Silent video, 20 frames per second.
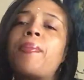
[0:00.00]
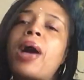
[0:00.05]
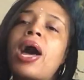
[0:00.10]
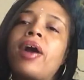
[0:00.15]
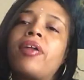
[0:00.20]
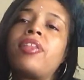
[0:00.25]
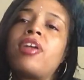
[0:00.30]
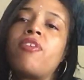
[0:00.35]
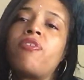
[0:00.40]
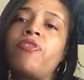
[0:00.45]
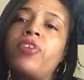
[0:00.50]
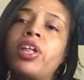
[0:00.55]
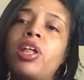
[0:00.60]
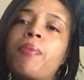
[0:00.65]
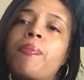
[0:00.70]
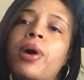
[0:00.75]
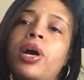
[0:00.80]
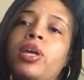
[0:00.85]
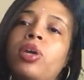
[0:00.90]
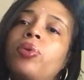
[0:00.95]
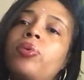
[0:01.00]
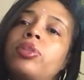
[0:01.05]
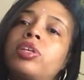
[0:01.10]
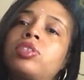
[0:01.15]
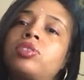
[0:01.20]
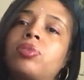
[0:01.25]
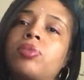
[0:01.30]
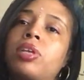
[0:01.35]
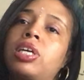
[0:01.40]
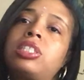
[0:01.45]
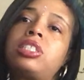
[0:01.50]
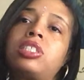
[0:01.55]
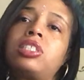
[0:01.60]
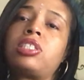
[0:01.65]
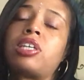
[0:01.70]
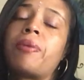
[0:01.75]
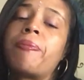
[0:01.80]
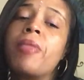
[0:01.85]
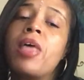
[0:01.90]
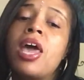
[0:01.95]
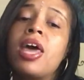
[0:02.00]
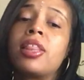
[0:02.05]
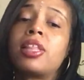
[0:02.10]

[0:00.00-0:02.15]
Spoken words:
how they feel about you in this relationship,